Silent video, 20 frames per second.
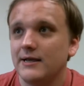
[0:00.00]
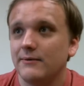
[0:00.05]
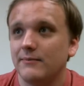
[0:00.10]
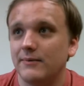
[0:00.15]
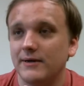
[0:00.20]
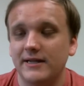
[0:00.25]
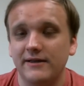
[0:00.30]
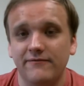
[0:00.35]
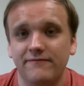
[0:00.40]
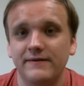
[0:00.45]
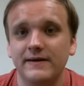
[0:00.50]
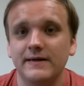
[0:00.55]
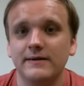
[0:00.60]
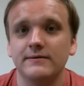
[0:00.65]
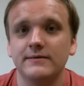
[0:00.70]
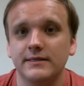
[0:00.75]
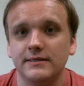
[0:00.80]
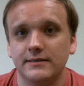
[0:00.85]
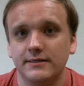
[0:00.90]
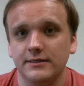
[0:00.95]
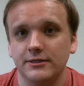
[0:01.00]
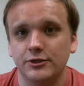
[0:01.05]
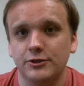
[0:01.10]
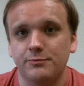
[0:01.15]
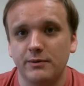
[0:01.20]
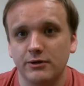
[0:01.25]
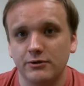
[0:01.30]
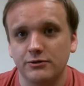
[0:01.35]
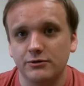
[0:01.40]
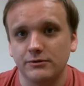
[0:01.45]
What he fears is this
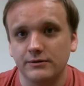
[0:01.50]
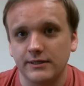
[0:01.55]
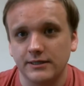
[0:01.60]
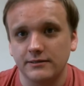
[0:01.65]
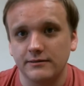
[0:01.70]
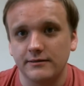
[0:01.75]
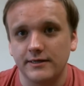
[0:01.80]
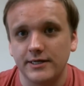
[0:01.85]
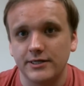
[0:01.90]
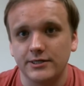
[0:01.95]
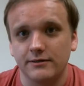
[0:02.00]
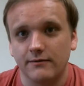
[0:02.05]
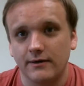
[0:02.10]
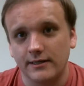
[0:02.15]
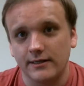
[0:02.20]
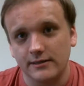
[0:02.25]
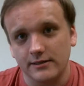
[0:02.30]
spiritual desolation, right?